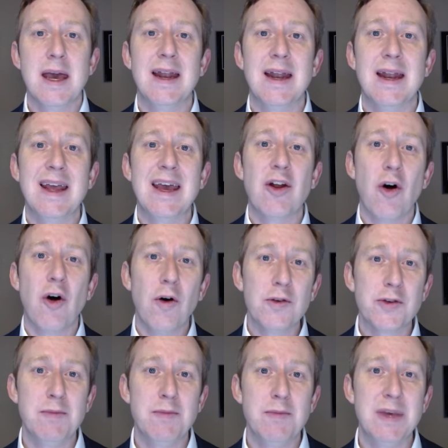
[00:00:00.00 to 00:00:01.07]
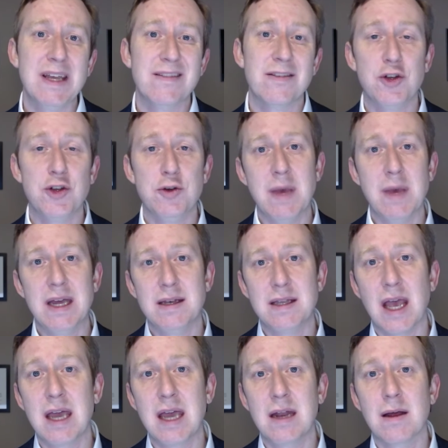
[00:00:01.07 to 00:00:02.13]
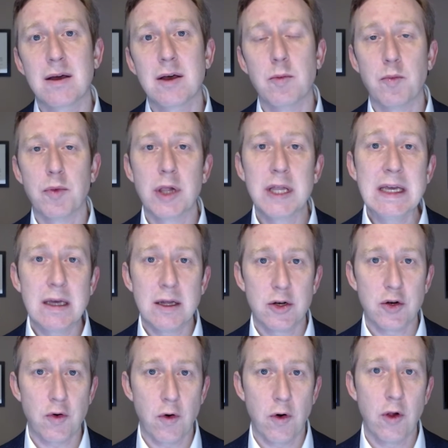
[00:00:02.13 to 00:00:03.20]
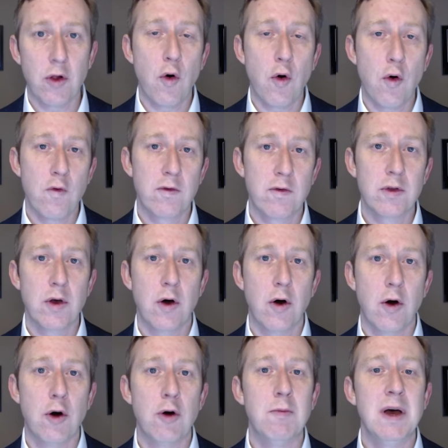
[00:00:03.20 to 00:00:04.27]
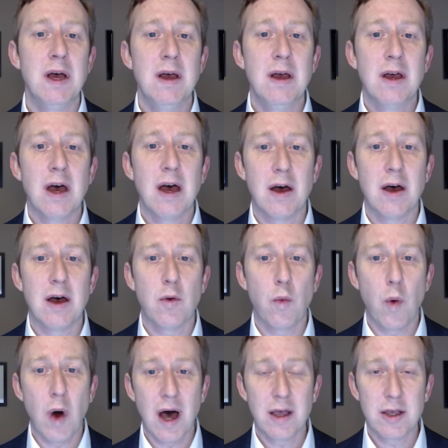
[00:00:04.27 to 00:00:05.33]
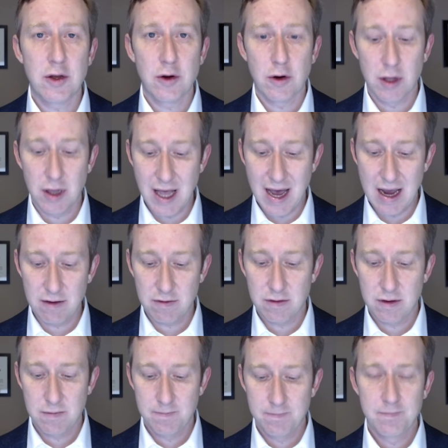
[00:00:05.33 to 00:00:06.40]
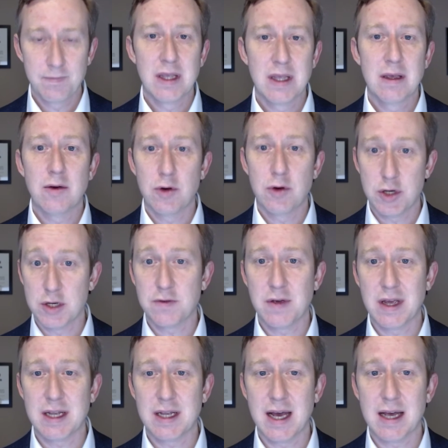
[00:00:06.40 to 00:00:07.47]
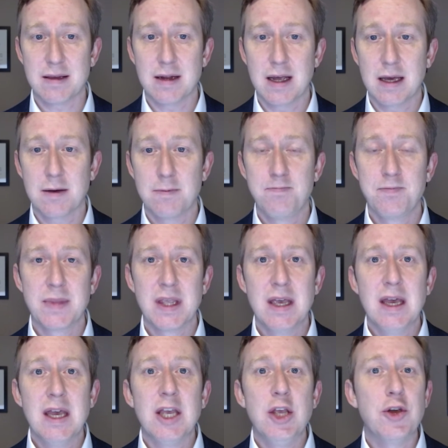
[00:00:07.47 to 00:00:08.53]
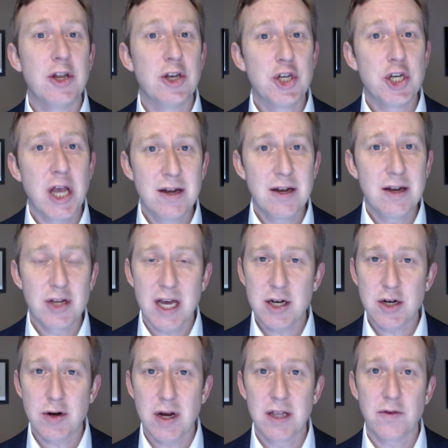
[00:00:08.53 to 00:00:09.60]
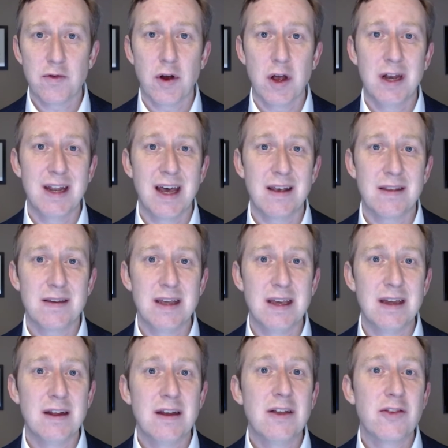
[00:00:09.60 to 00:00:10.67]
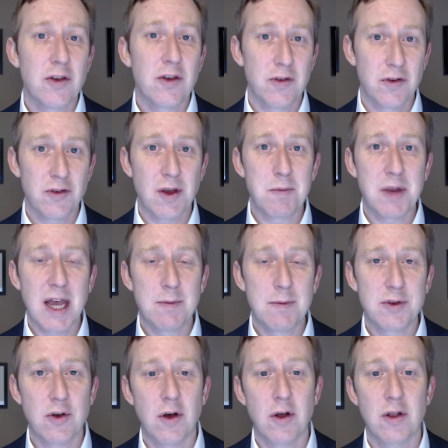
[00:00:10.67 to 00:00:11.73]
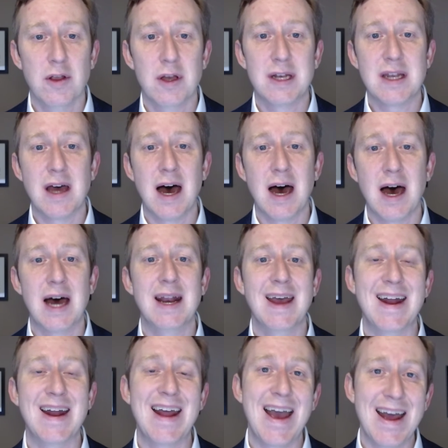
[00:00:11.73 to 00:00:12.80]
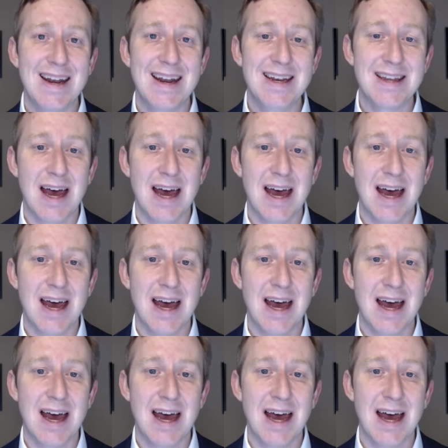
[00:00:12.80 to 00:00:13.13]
And it also means that you maintain complete control over the home while you're alive, which is fantastic. You can change that transfer on death deed. It's also sometimes called a TODD at any